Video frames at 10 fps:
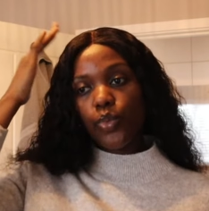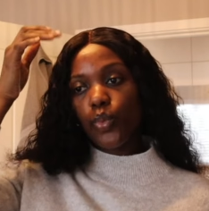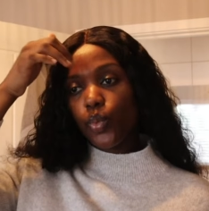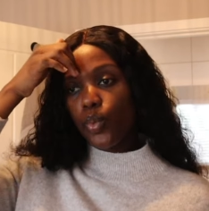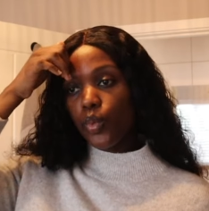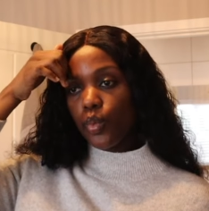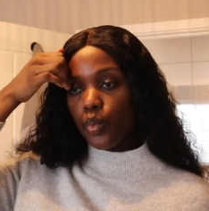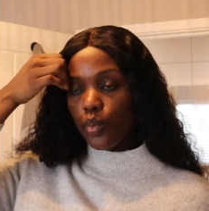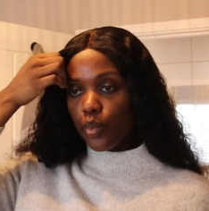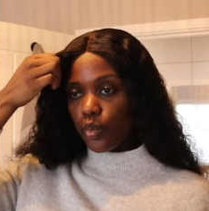
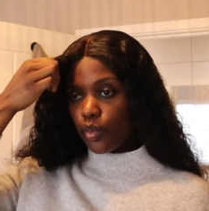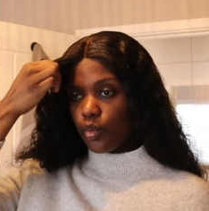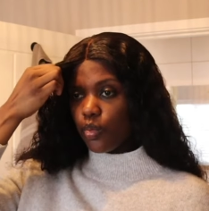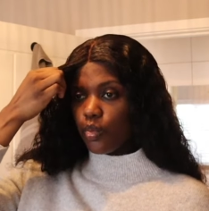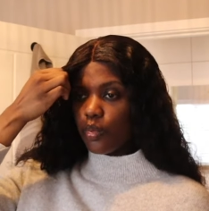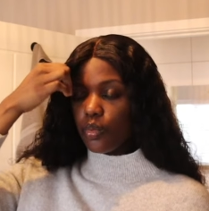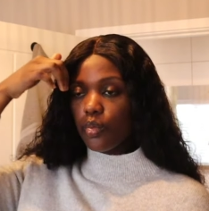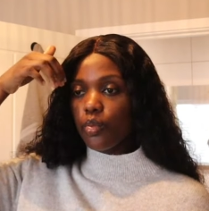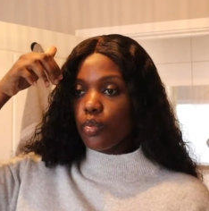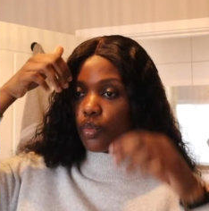
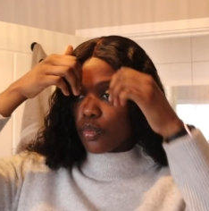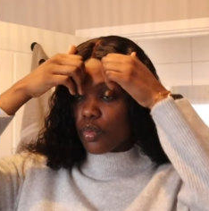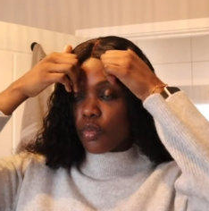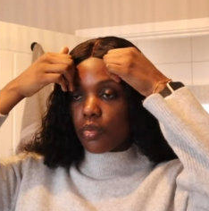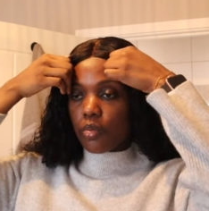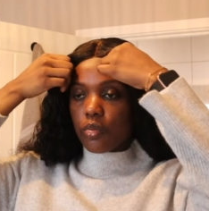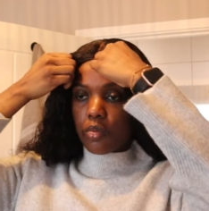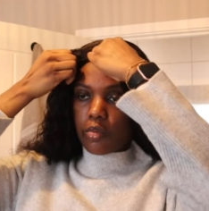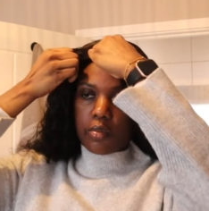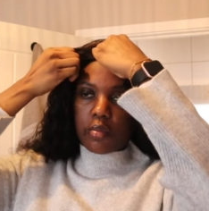
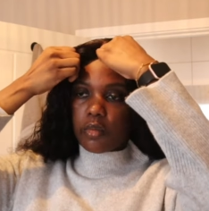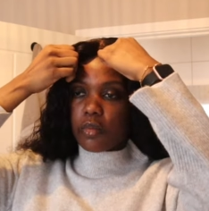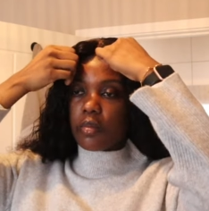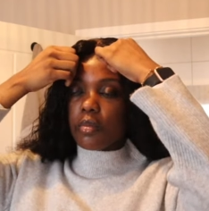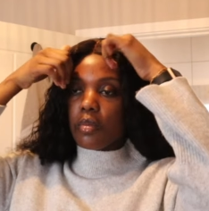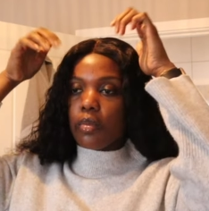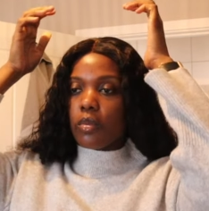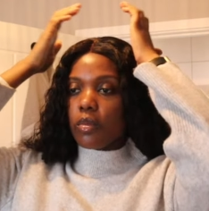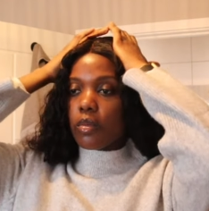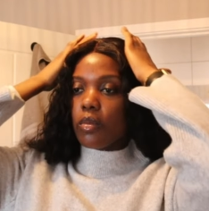
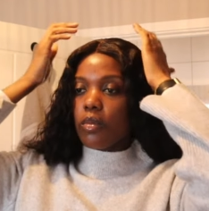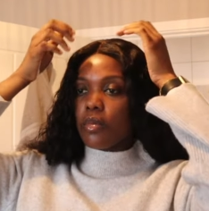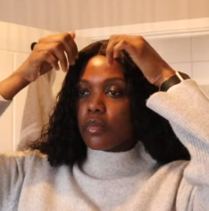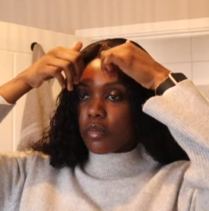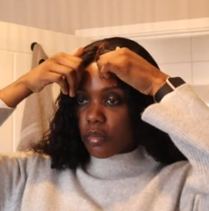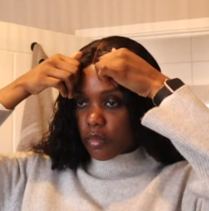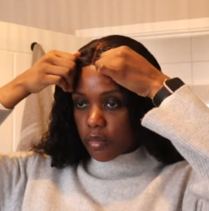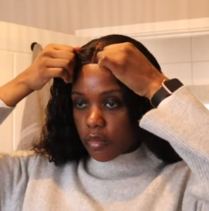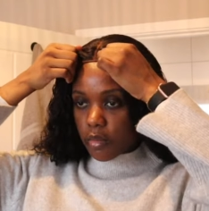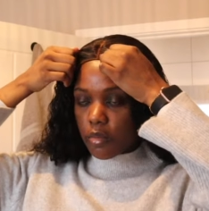
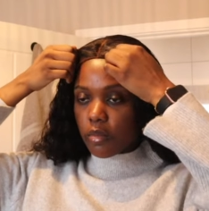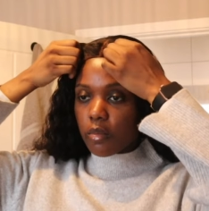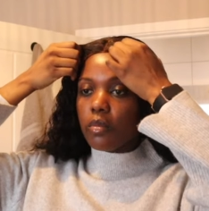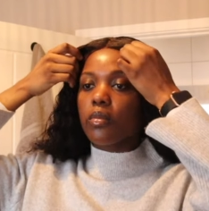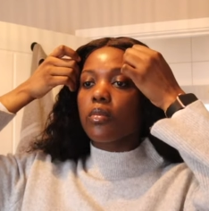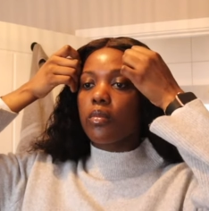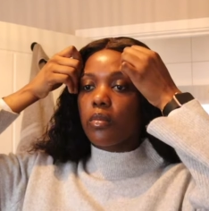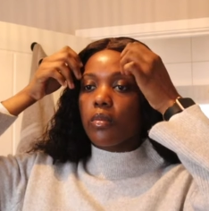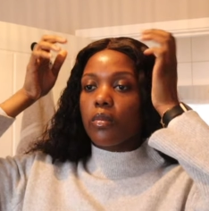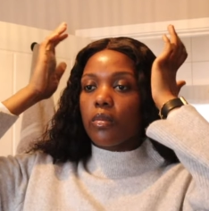
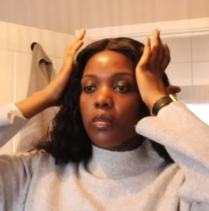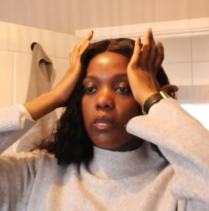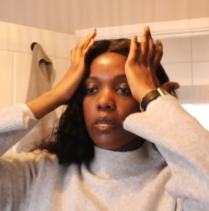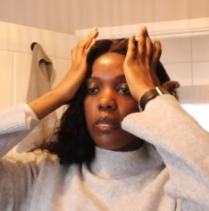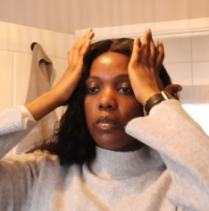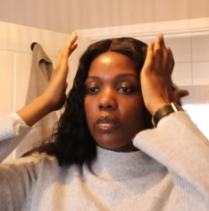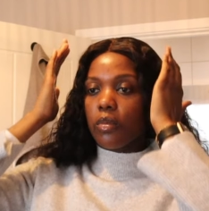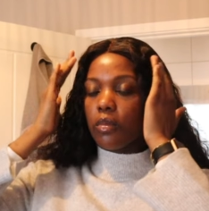(silence)